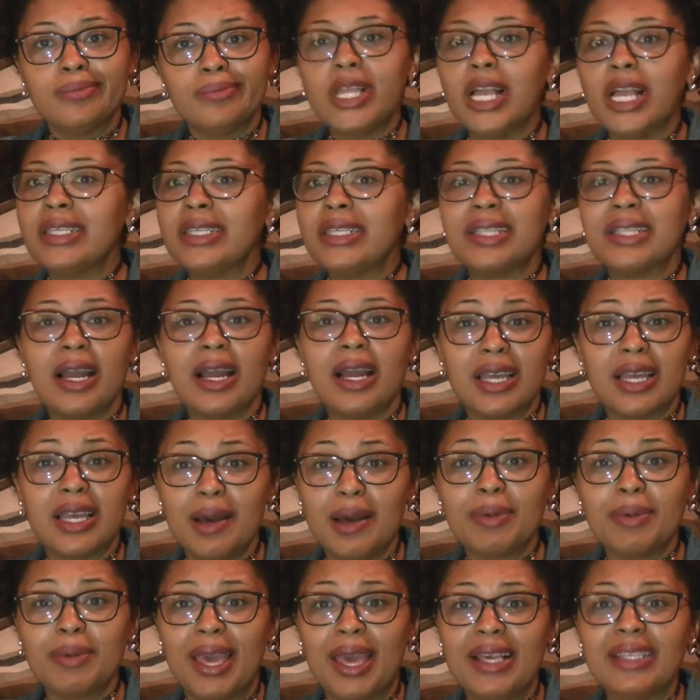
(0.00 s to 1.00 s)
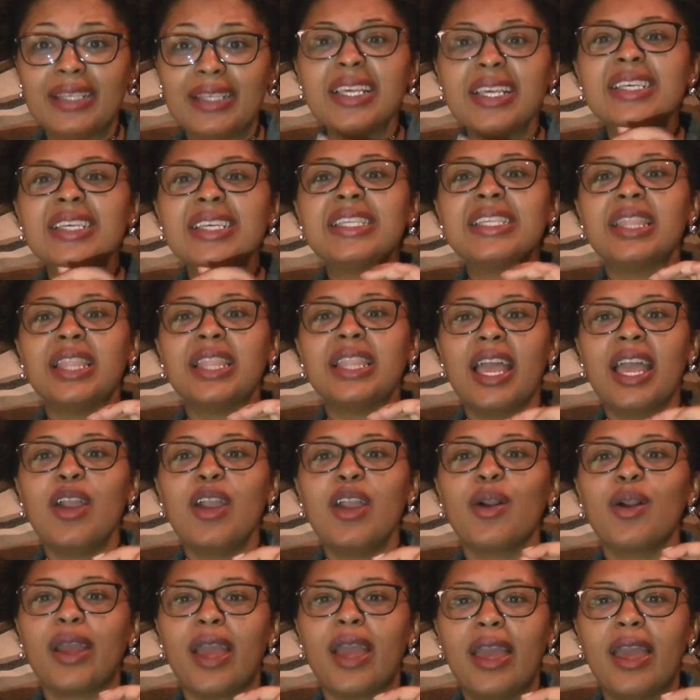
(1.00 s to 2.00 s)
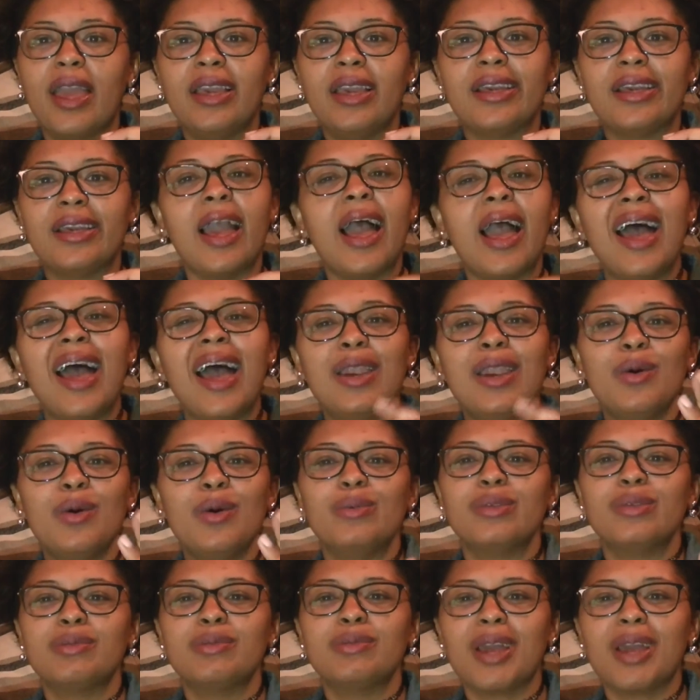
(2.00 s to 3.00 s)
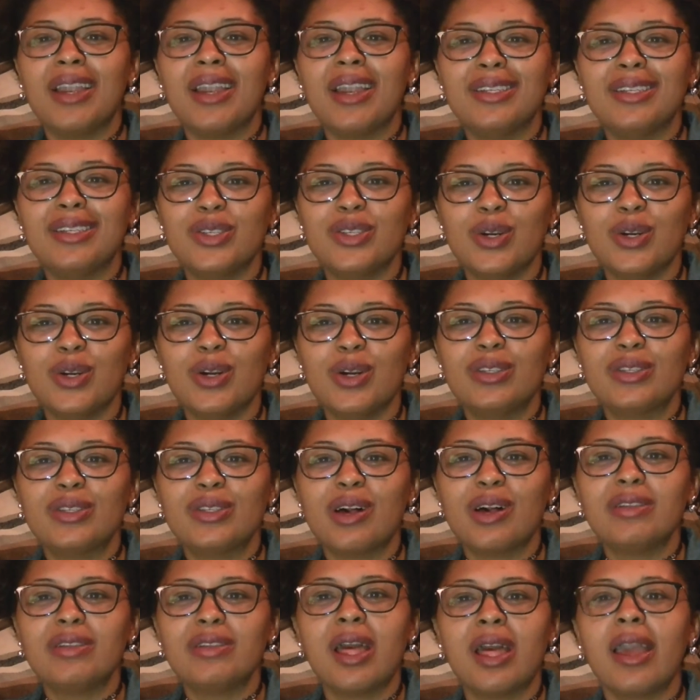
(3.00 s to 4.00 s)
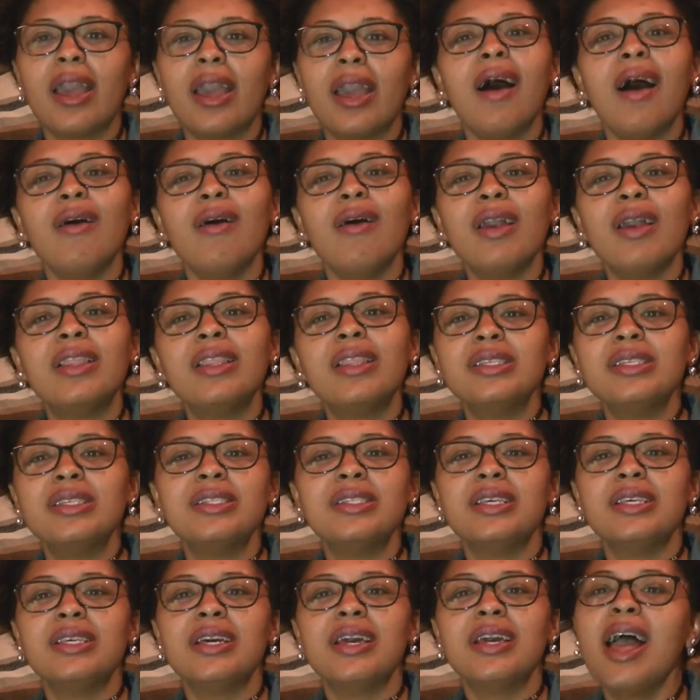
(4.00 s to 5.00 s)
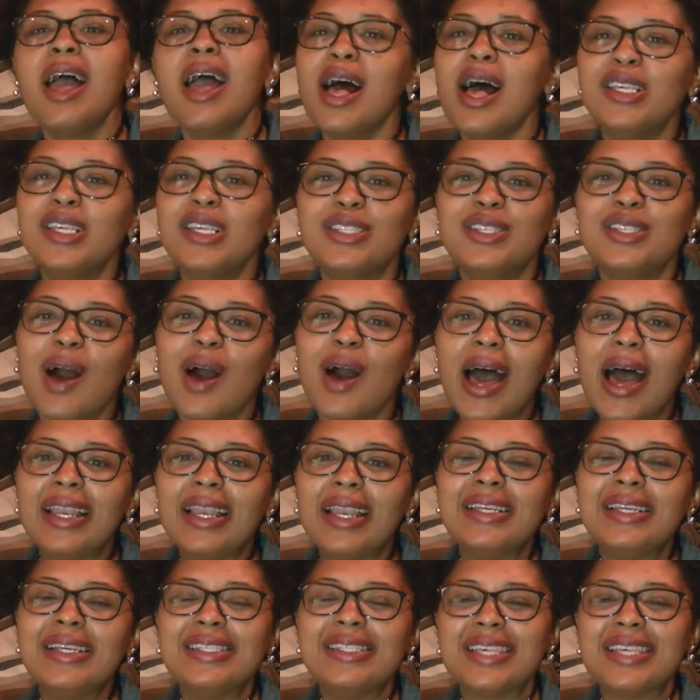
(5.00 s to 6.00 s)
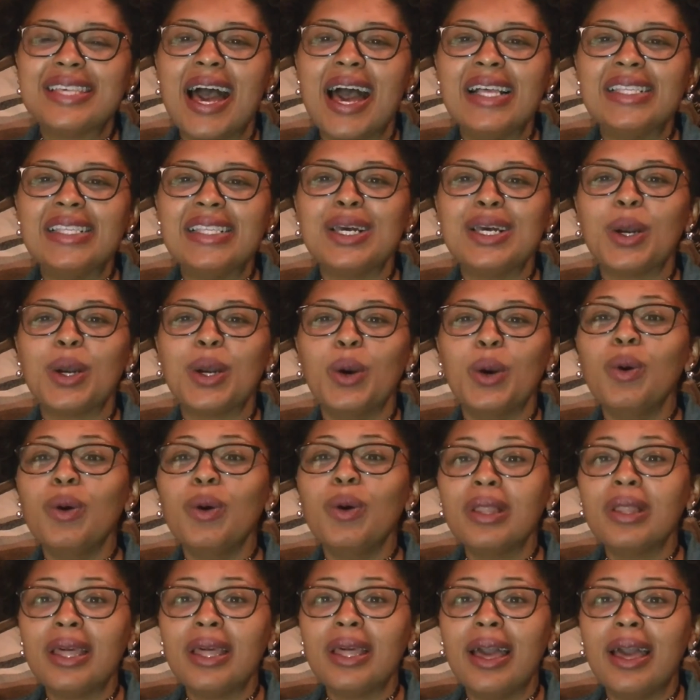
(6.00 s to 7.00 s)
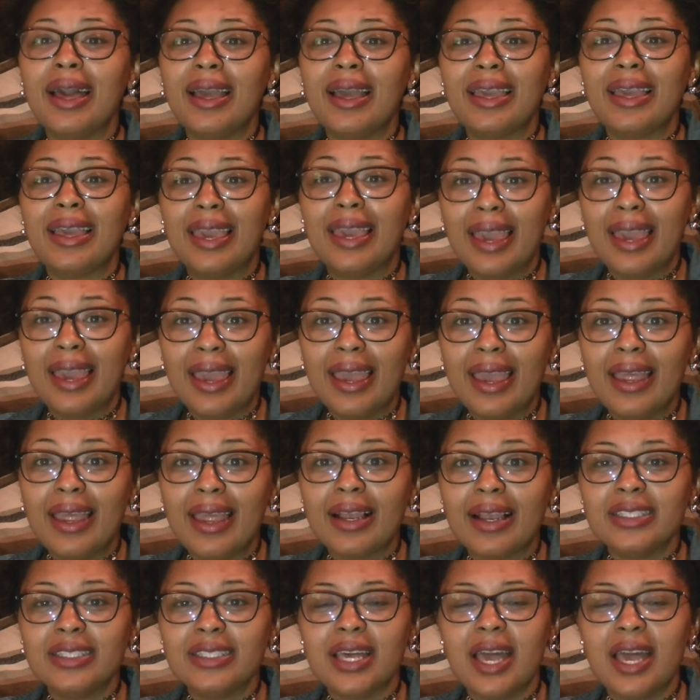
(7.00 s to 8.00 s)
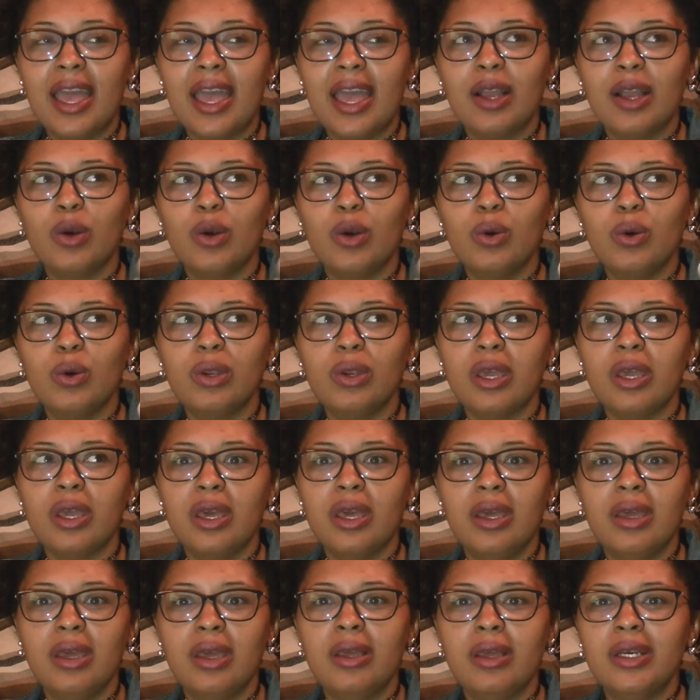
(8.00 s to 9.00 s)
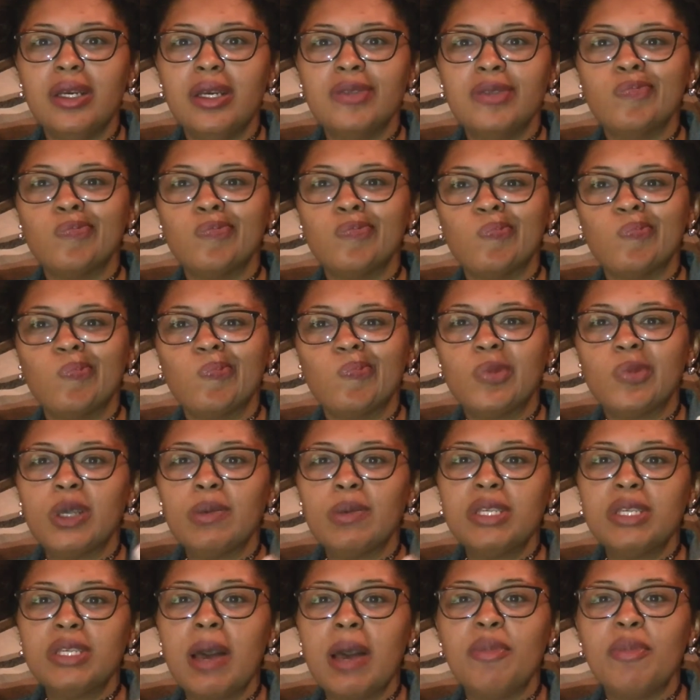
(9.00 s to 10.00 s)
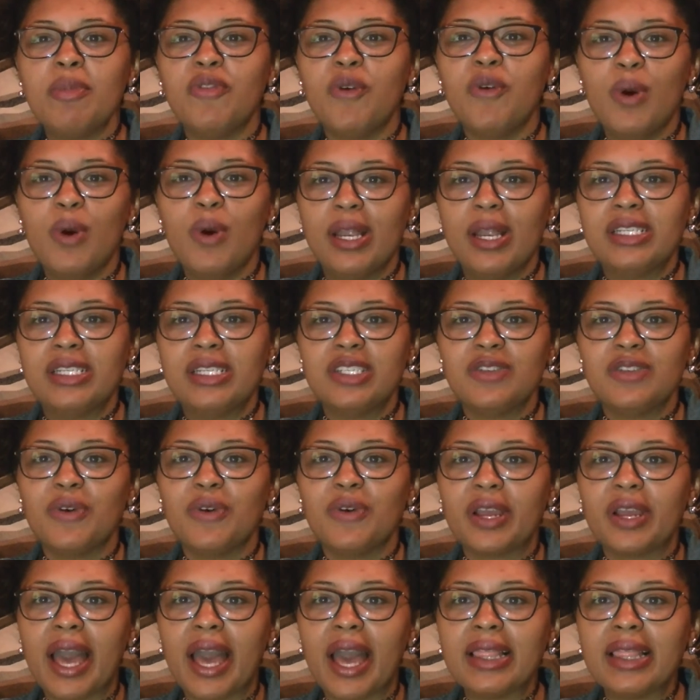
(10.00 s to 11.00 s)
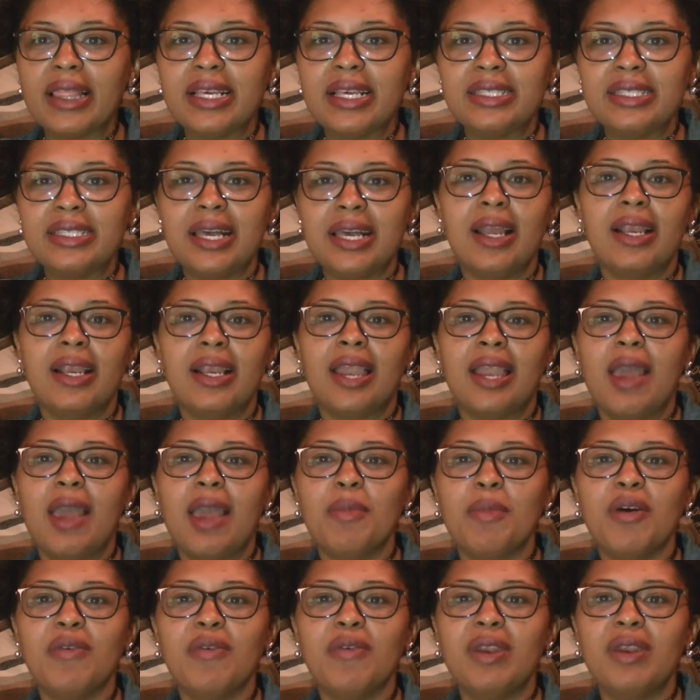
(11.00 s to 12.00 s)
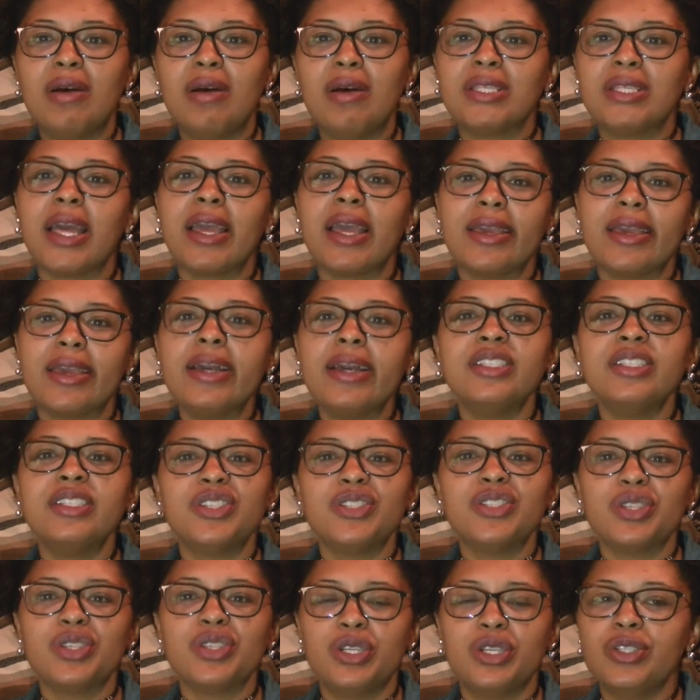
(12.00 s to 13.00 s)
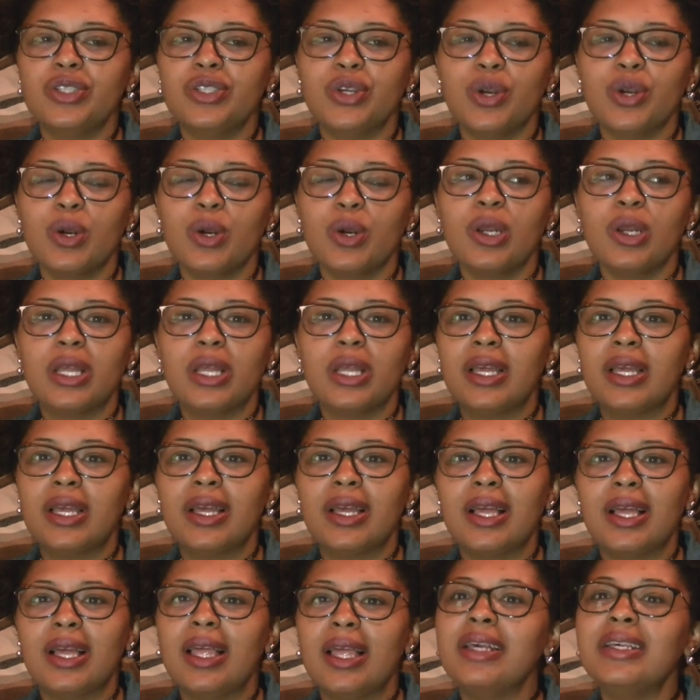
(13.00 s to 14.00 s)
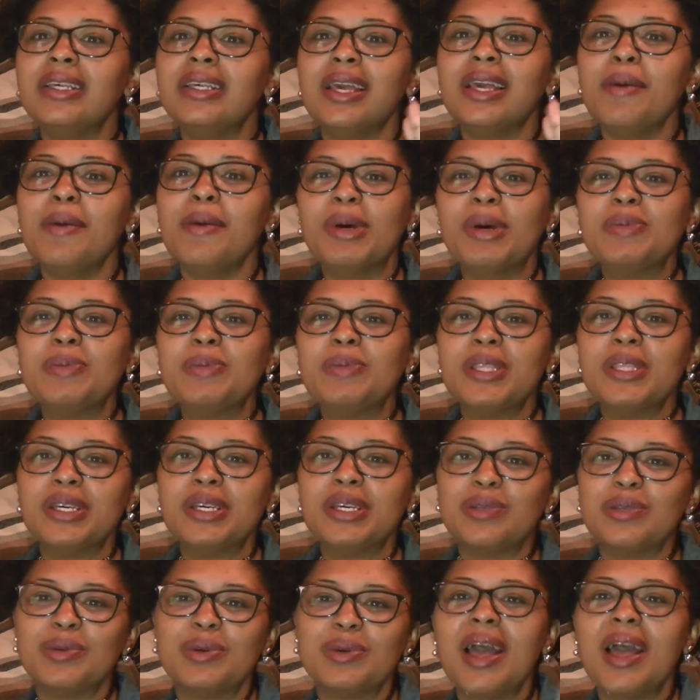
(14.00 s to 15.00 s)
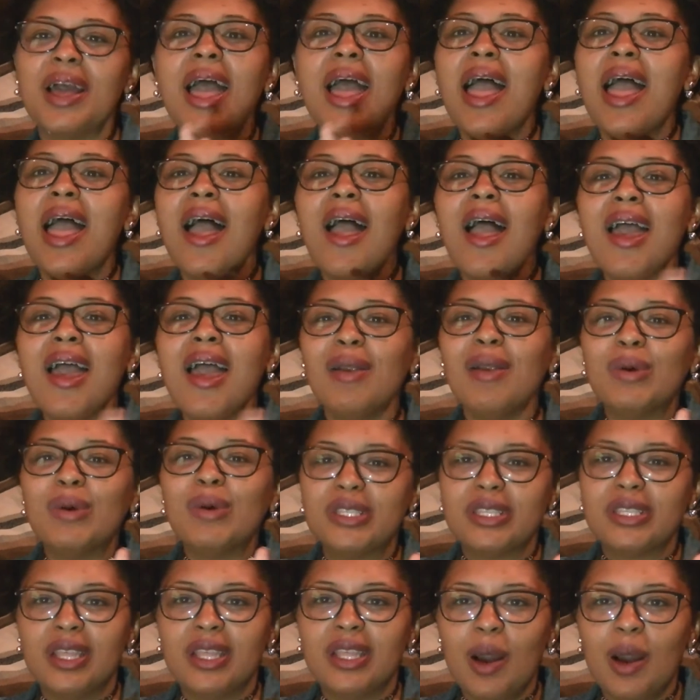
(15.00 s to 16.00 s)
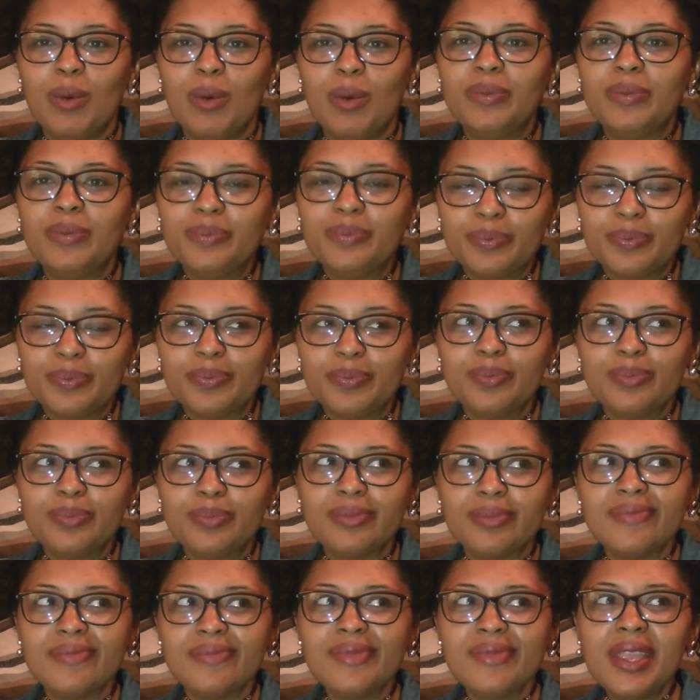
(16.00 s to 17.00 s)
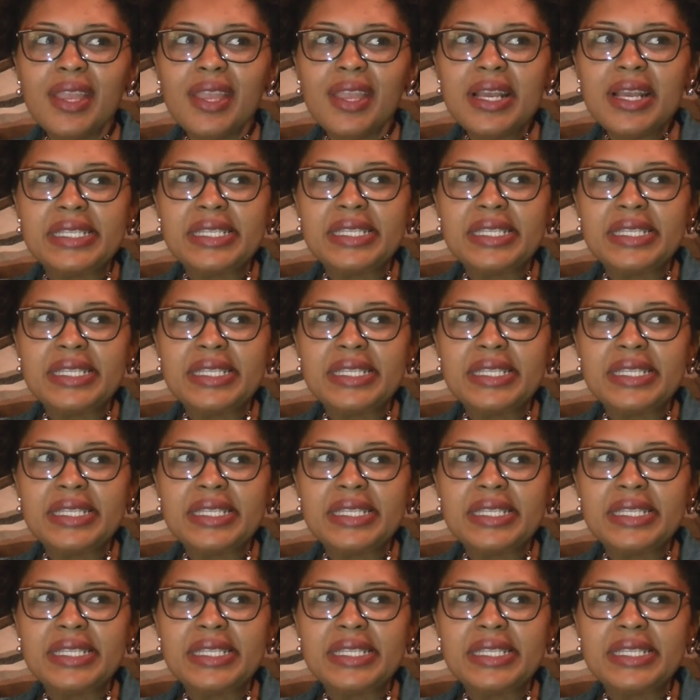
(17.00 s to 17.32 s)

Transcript: It's not cupcakes, it's layer cake. I knew it was some kind of dessert, so I was like, oh yeah, this is it. So I didn't decide to Google it again, because I had Googled it sometime before and I just forgot the exact name of it, and I was like, yeah, it's just a dessert, it must be this one, and it wasn't that one.